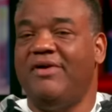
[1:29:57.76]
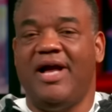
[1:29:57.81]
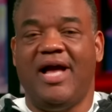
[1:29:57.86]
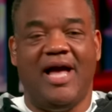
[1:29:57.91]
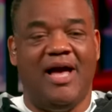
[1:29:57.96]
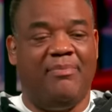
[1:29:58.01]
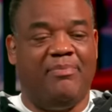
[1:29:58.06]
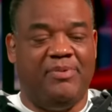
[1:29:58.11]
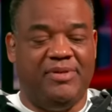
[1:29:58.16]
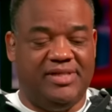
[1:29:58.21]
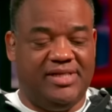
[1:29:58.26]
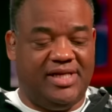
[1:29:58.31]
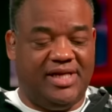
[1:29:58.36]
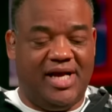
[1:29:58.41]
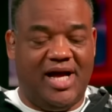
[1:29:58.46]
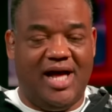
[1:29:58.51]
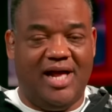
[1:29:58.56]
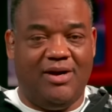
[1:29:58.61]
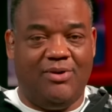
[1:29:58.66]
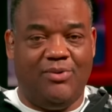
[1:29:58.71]
happens at
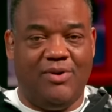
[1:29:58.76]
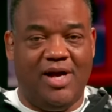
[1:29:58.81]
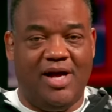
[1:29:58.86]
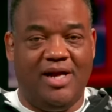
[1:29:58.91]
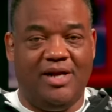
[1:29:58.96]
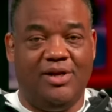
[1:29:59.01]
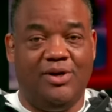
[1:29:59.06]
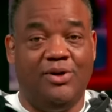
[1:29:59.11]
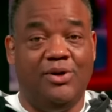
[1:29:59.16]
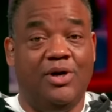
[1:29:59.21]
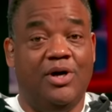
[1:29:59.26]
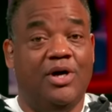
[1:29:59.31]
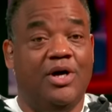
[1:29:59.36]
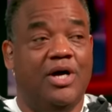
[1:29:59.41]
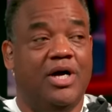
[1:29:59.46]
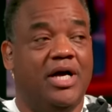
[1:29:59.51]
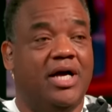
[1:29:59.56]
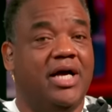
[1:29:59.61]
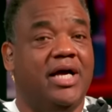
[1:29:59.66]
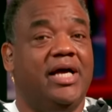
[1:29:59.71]
Colorado,
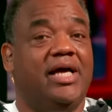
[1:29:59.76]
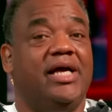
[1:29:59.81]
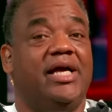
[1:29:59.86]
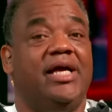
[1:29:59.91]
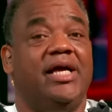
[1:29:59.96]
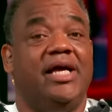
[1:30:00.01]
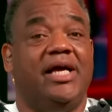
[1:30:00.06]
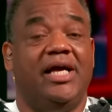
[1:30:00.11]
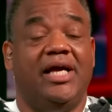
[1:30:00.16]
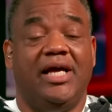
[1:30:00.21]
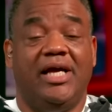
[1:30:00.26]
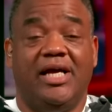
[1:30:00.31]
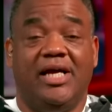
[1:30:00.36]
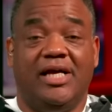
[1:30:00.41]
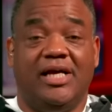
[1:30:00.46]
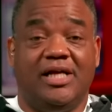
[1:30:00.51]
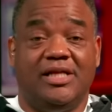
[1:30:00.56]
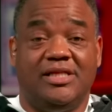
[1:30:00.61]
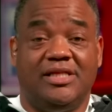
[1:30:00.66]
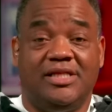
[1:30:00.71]

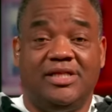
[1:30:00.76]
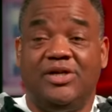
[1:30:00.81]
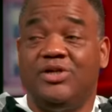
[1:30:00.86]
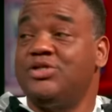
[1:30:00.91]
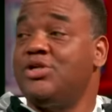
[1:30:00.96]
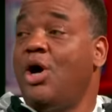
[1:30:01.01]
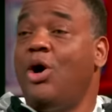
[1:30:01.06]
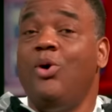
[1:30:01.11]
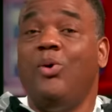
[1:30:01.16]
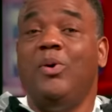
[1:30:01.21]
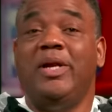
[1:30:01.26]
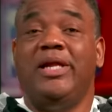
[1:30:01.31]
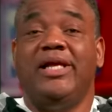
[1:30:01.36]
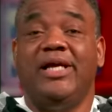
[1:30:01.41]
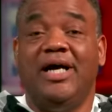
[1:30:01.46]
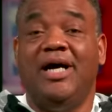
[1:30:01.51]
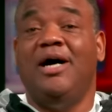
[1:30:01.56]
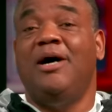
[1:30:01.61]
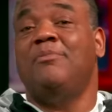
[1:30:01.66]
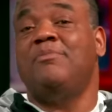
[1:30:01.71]
there's
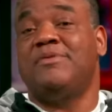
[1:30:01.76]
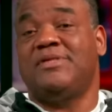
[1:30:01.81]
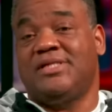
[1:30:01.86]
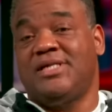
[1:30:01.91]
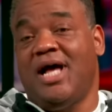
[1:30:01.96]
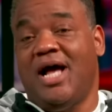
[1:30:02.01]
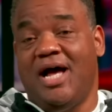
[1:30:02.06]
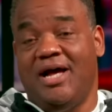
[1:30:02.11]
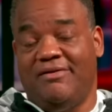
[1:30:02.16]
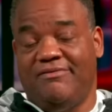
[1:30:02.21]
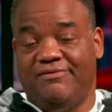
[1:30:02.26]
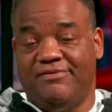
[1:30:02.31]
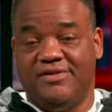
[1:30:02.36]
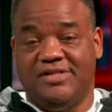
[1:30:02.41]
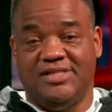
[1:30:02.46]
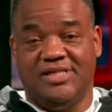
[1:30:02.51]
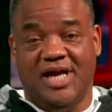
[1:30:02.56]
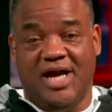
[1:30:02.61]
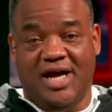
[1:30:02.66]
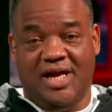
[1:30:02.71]
only upside for
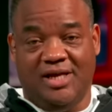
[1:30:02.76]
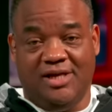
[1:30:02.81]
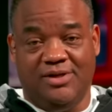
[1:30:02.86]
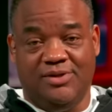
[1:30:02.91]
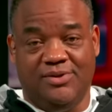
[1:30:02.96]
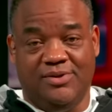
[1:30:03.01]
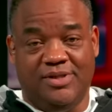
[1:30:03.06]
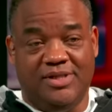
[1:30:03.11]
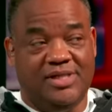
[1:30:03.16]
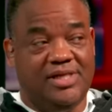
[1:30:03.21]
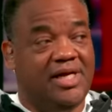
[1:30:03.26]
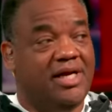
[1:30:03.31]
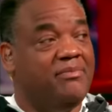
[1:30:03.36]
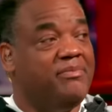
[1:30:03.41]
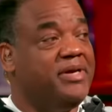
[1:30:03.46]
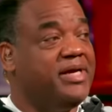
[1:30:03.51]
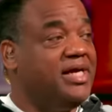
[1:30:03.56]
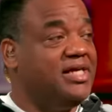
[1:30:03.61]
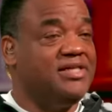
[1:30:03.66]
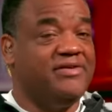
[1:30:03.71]
Sean Lewis.
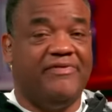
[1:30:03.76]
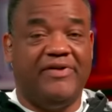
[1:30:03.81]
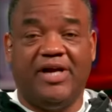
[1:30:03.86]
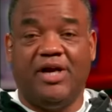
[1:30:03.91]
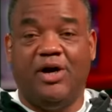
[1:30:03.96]
Because if it